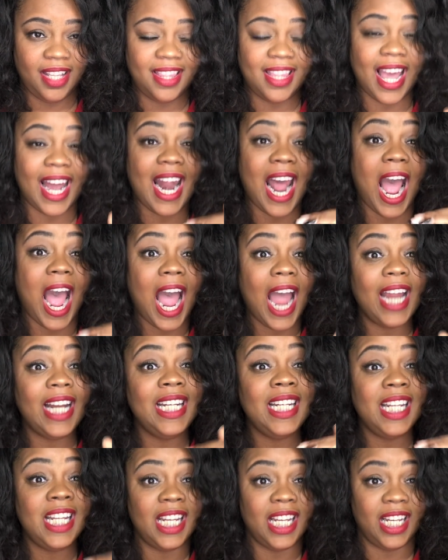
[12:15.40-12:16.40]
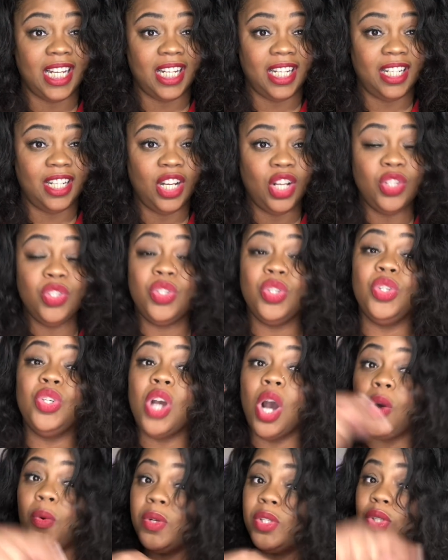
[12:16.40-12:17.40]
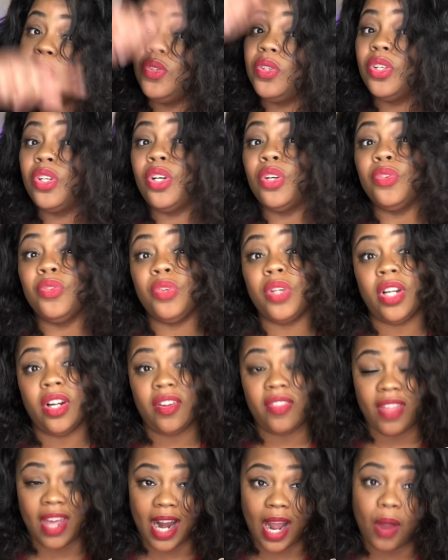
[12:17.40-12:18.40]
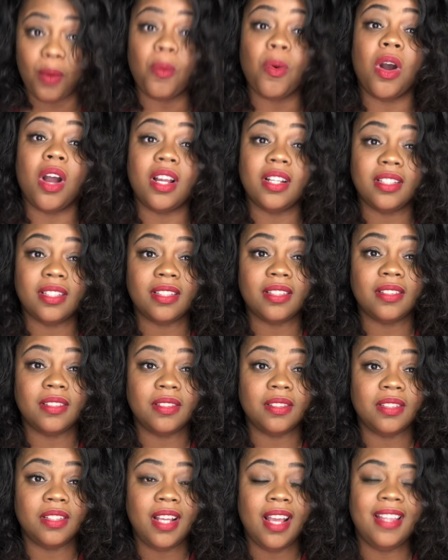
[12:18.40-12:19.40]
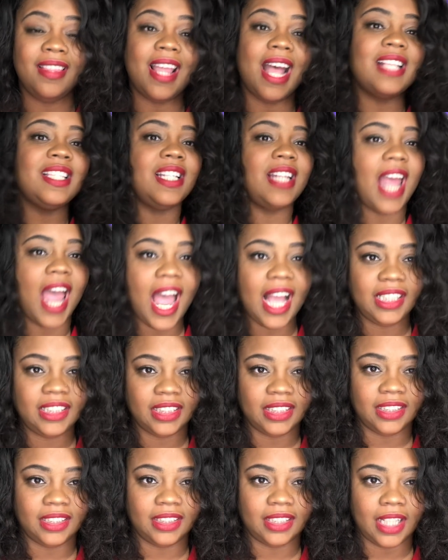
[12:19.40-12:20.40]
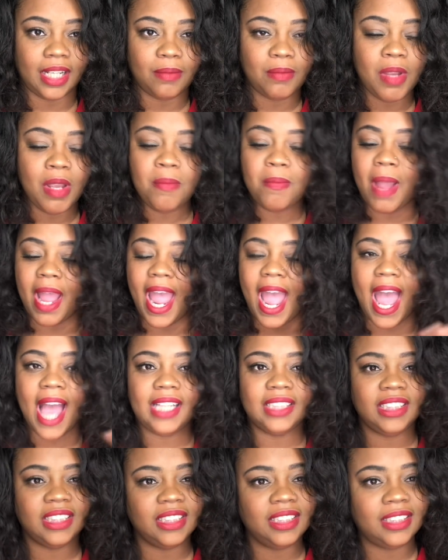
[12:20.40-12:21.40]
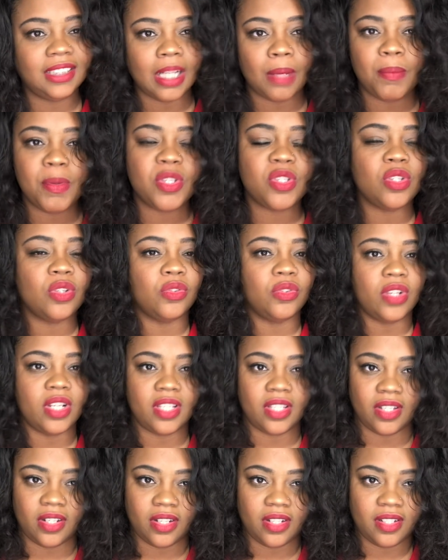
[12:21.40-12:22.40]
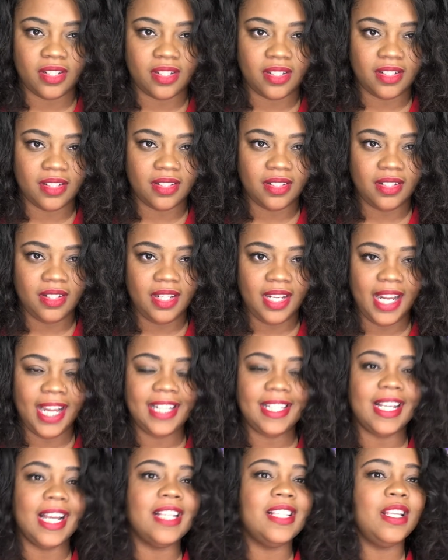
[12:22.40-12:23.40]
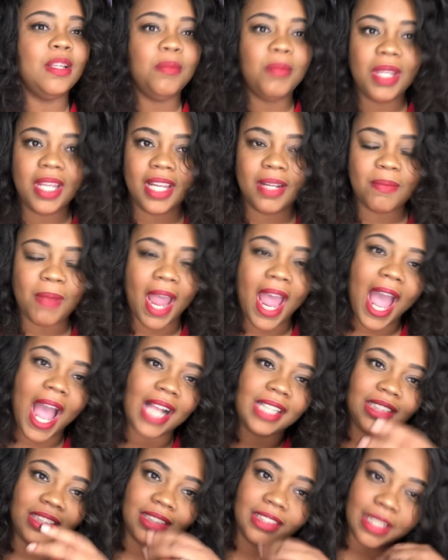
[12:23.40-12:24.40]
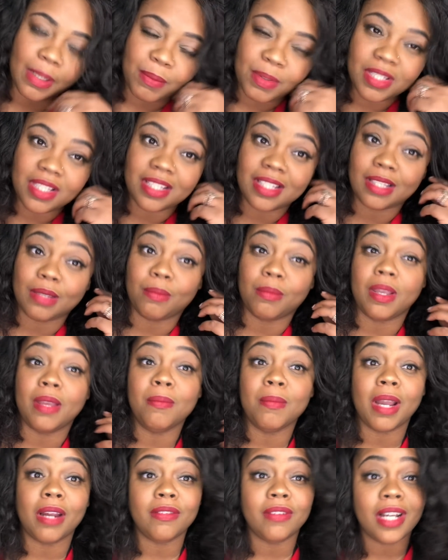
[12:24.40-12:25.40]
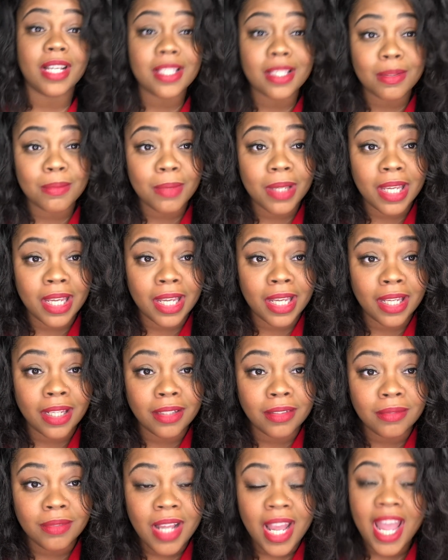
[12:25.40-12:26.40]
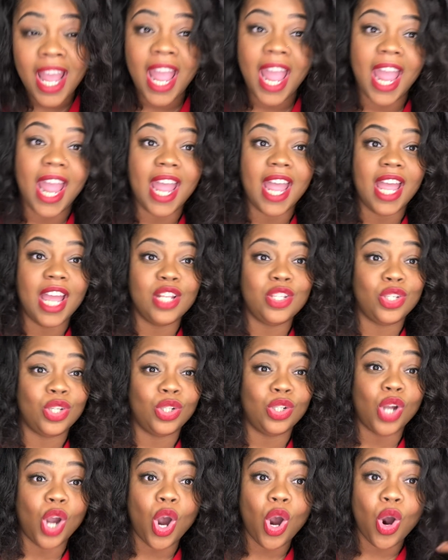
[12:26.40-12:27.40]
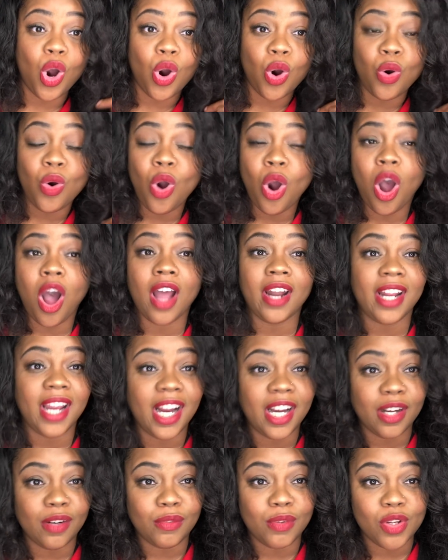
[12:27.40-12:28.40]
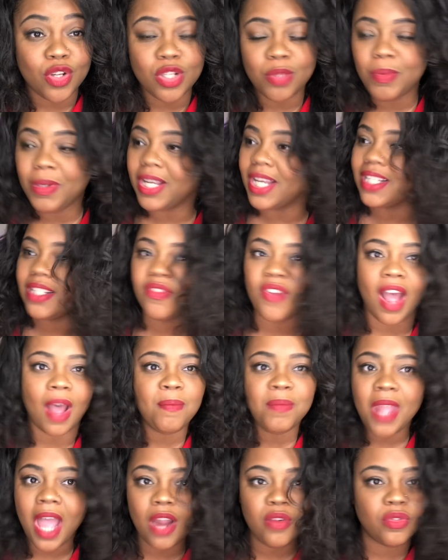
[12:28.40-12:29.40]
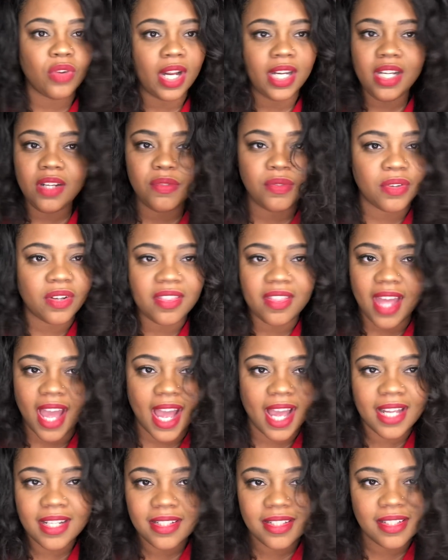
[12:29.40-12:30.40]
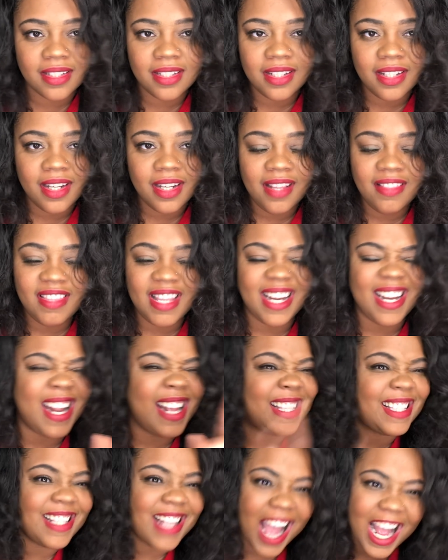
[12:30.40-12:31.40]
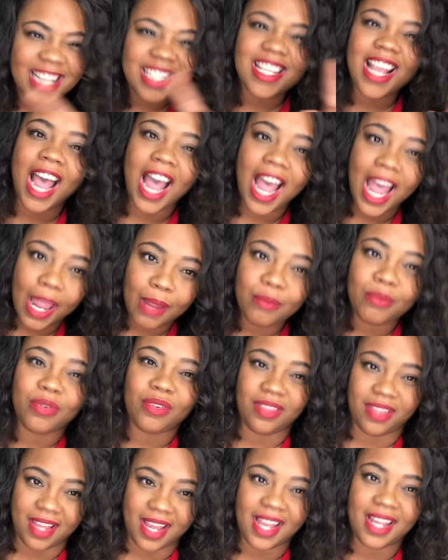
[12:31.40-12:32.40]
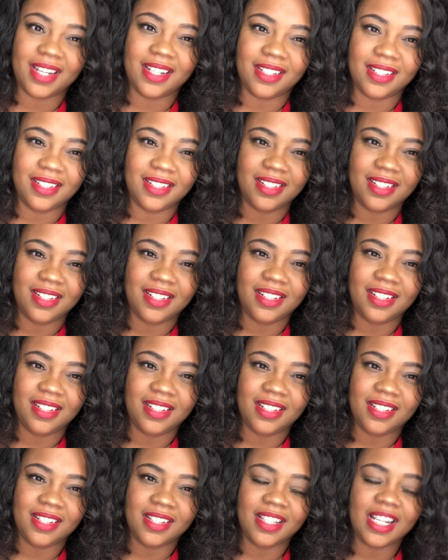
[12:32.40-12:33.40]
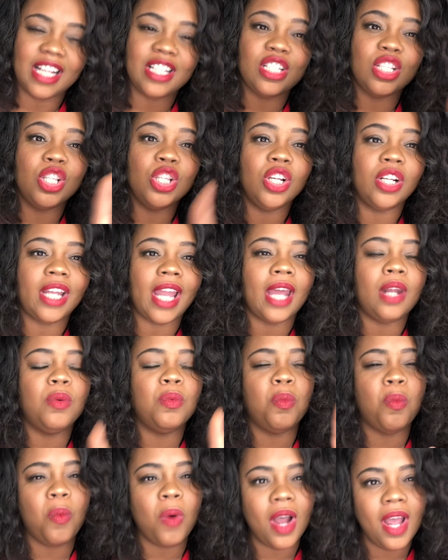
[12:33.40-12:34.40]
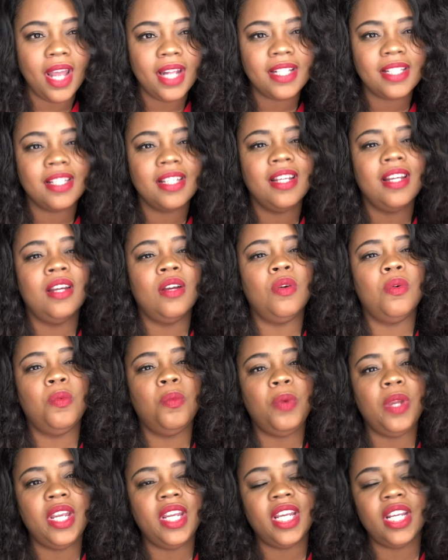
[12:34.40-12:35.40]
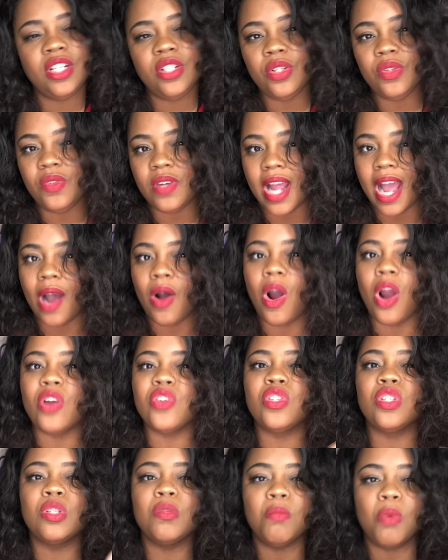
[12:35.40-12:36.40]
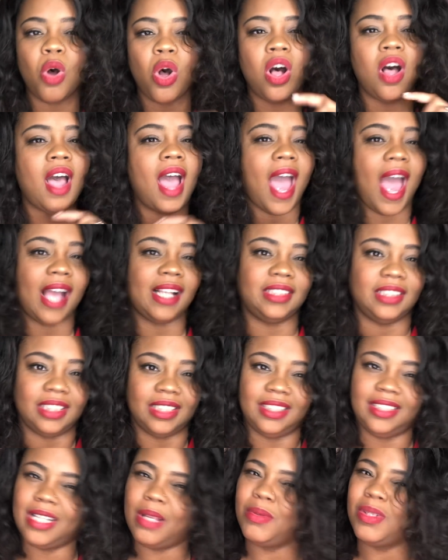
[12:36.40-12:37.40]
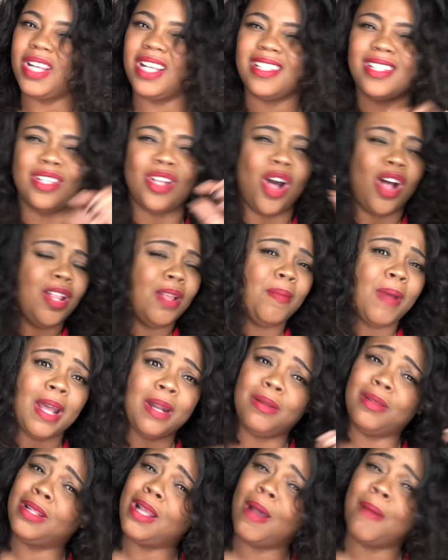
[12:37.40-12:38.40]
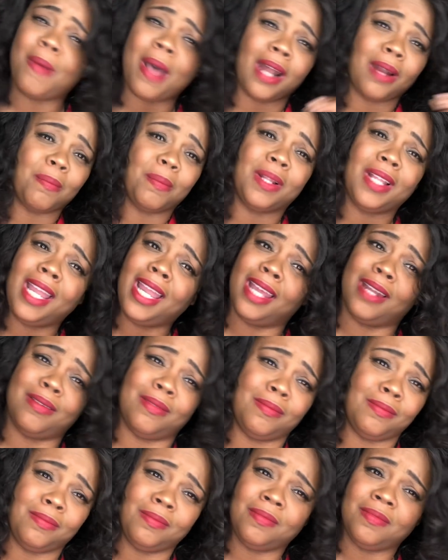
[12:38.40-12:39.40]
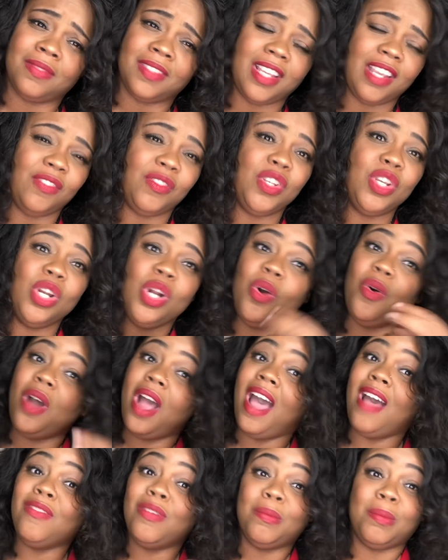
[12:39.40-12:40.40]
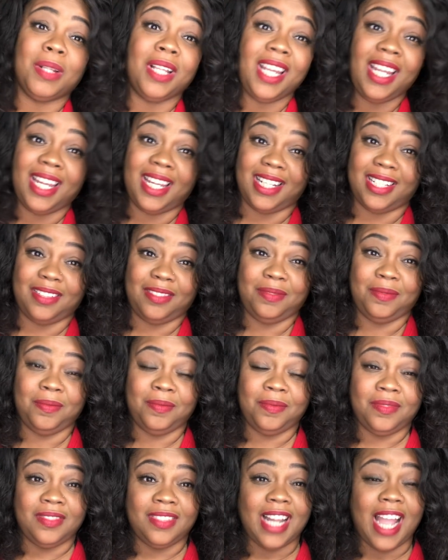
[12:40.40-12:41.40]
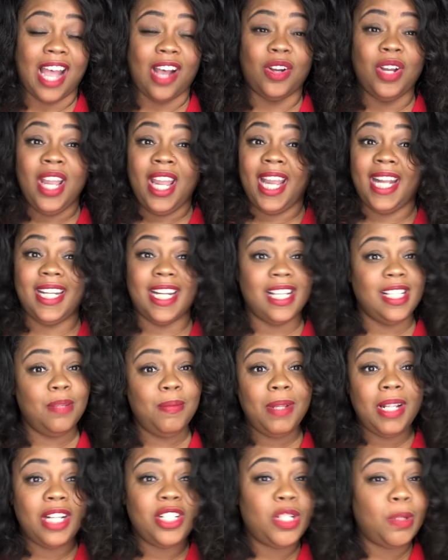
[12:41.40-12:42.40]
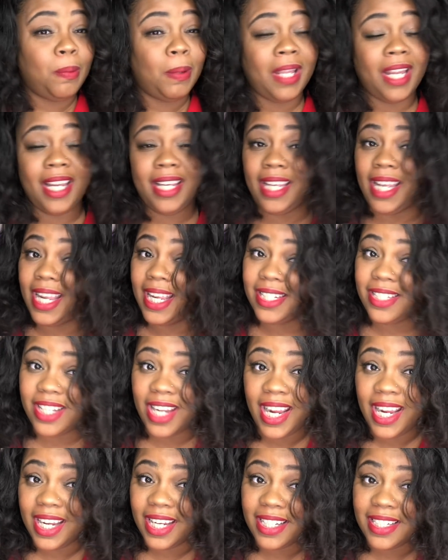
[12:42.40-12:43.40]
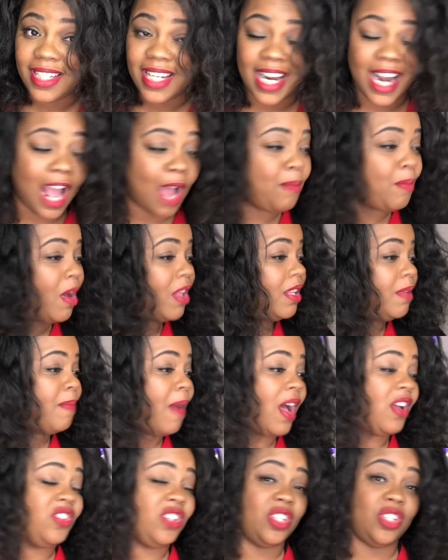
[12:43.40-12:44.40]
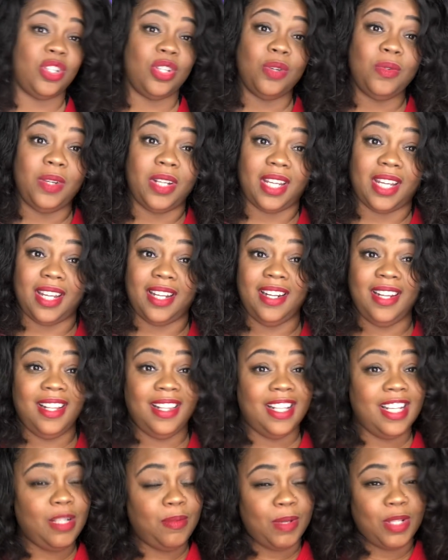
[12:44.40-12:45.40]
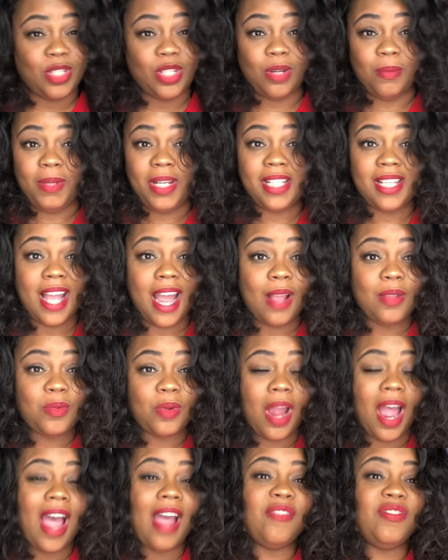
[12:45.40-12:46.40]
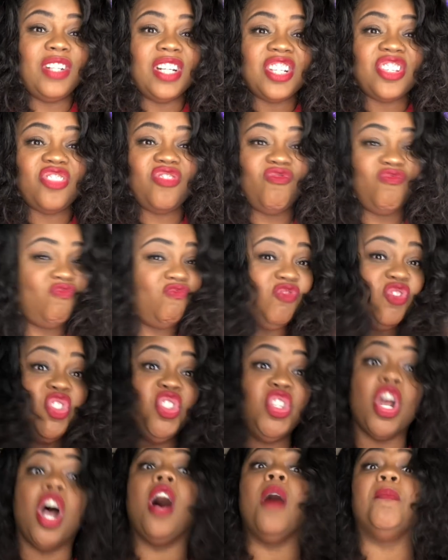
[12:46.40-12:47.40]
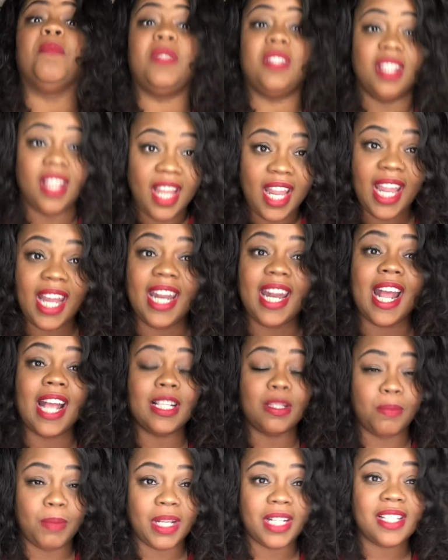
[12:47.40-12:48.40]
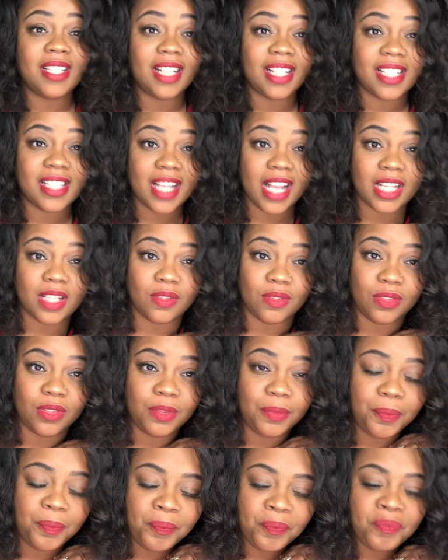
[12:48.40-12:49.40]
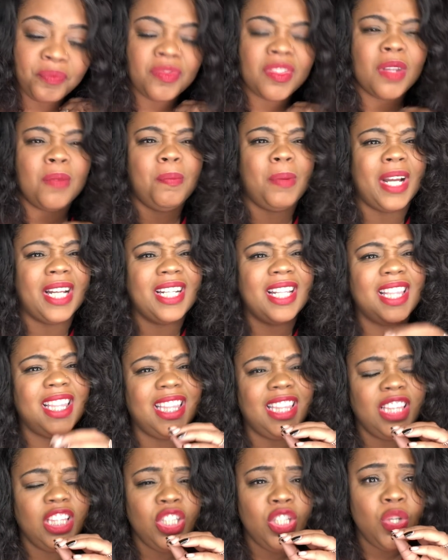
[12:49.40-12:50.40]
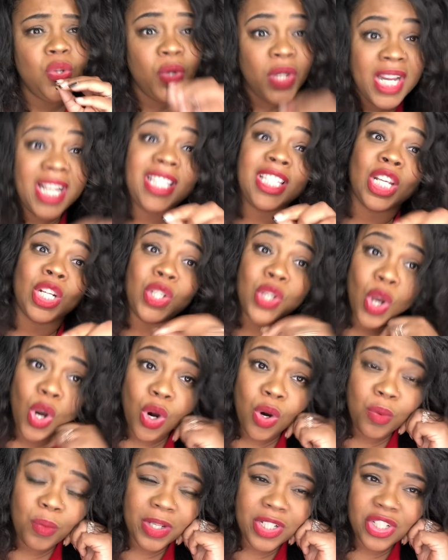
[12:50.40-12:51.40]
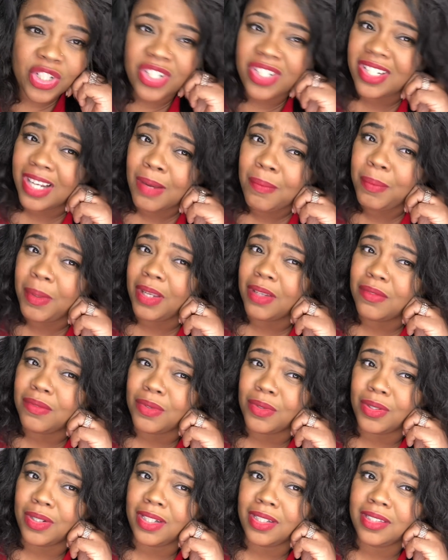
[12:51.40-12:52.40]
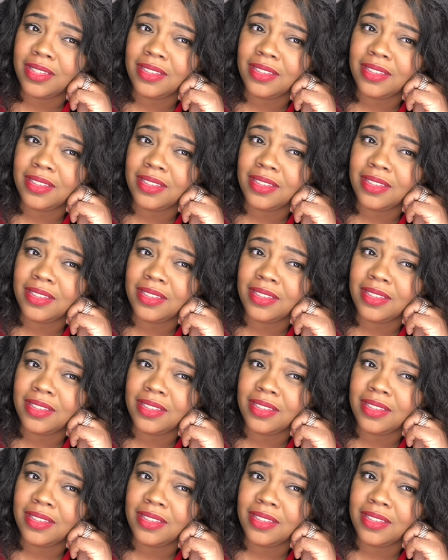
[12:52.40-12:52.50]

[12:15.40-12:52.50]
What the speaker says: that I need to go into the career that I want. That's an action step. My action step is to research. It doesn't mean my action step is to submit my resume and to go on interviews, because if I'm not ready for that, then it's not time for that. Let's look at what we can do now, our small action steps, because it's all about a plan. If you don't have a plan, now it doesn't mean that your plan can't change, and I'm all about just doing it. There's been so many times where I've just jumped and it has been successful, but you need to know what you're jumping for.